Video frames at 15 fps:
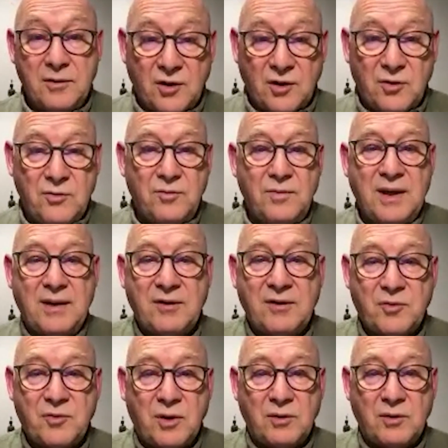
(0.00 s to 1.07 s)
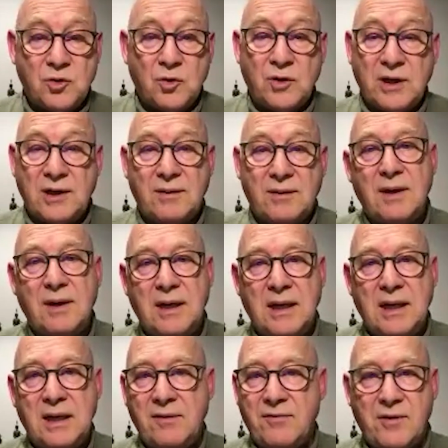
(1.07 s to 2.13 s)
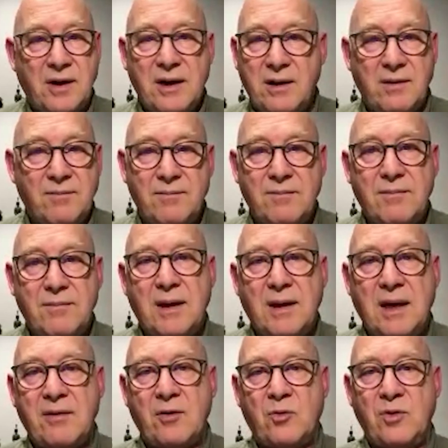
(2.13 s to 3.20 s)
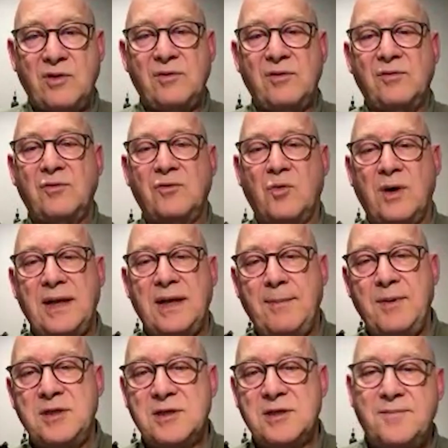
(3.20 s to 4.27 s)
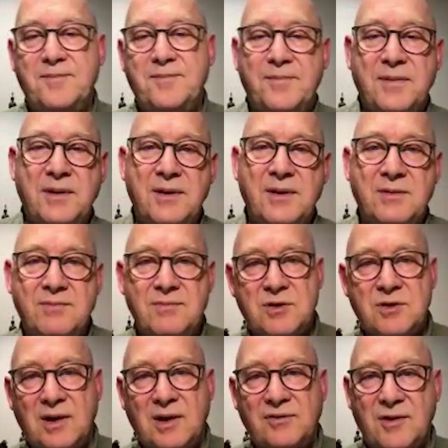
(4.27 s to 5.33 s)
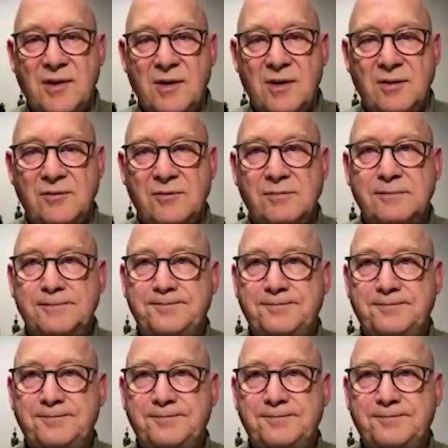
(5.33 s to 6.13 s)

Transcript: So that's where I'll talk, and if there are other questions, quite happy to answer those.